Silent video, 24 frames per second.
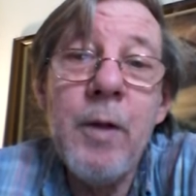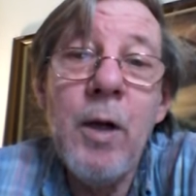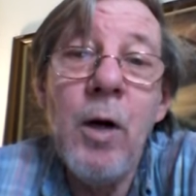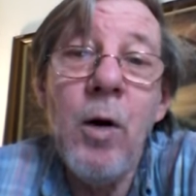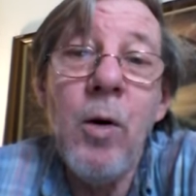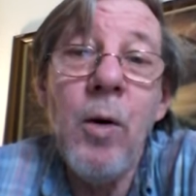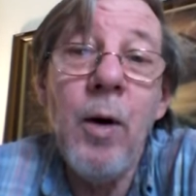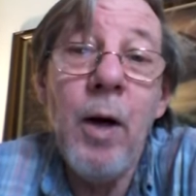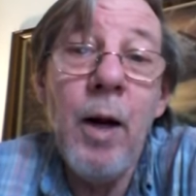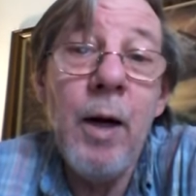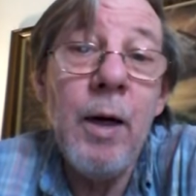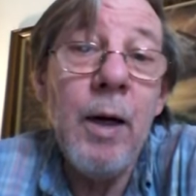you
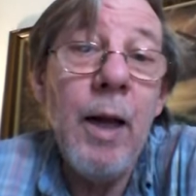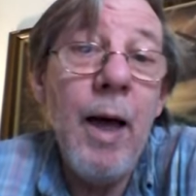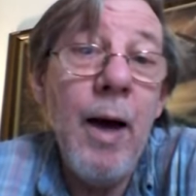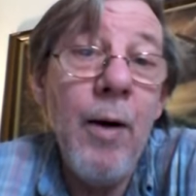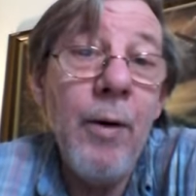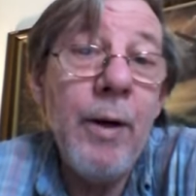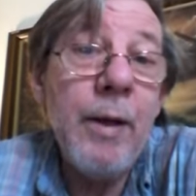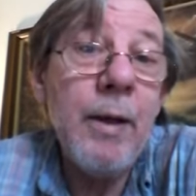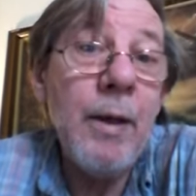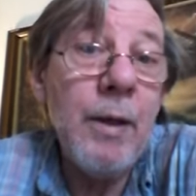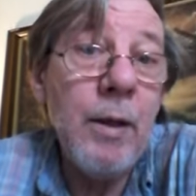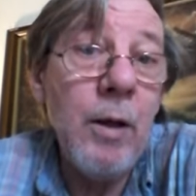know,
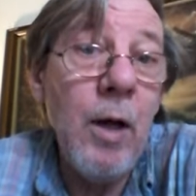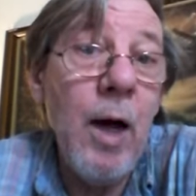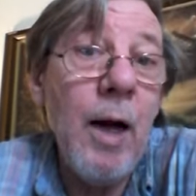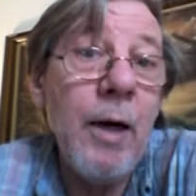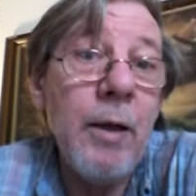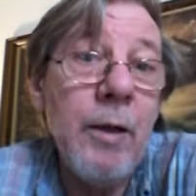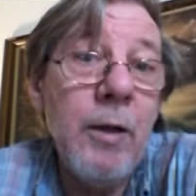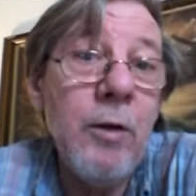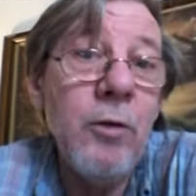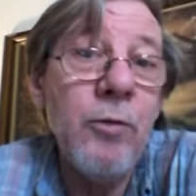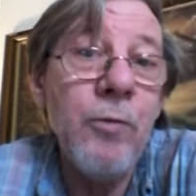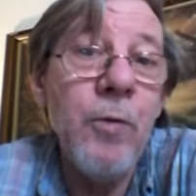allowing a
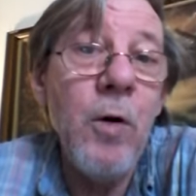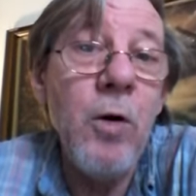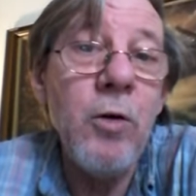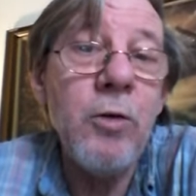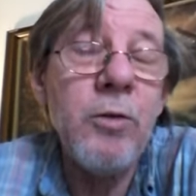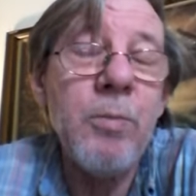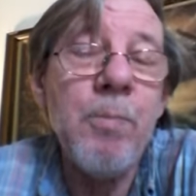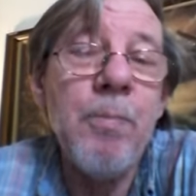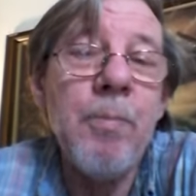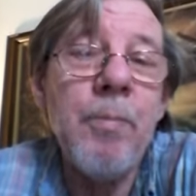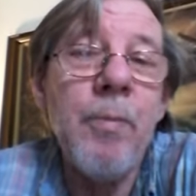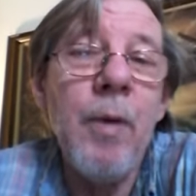lot of these
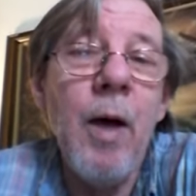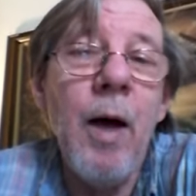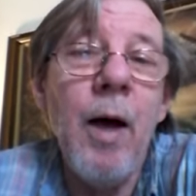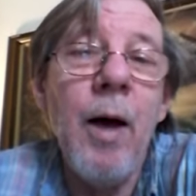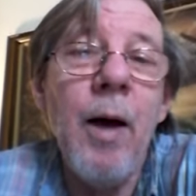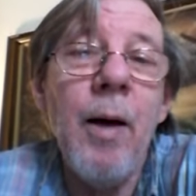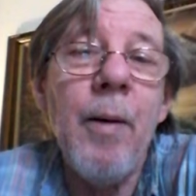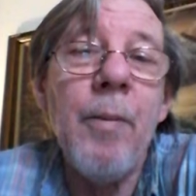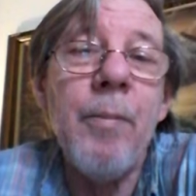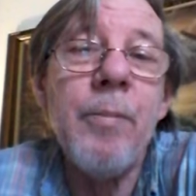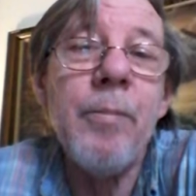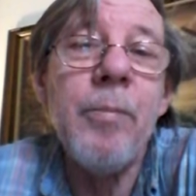folks
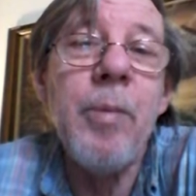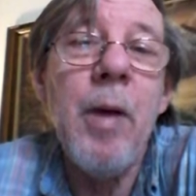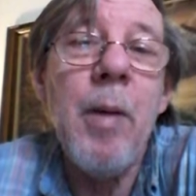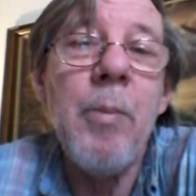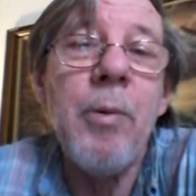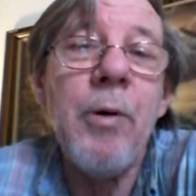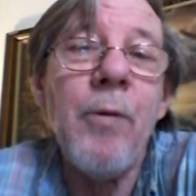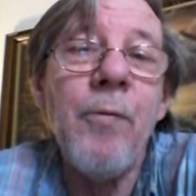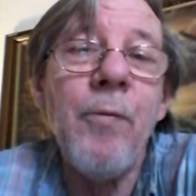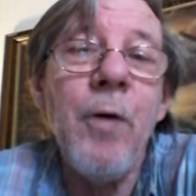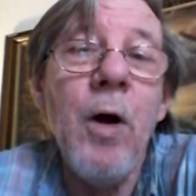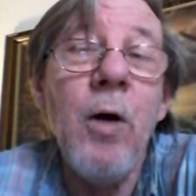uh, be
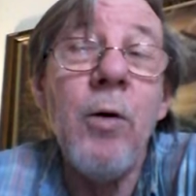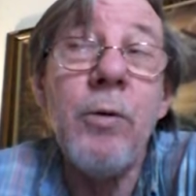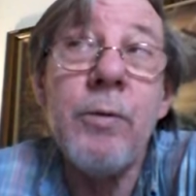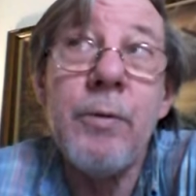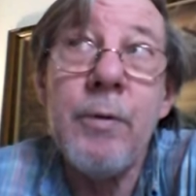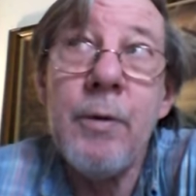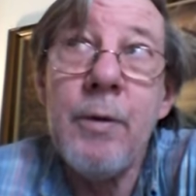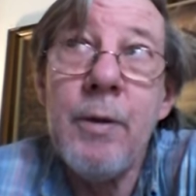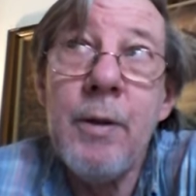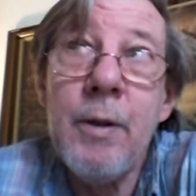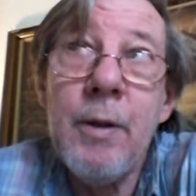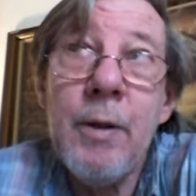able to
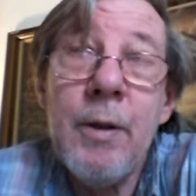vote.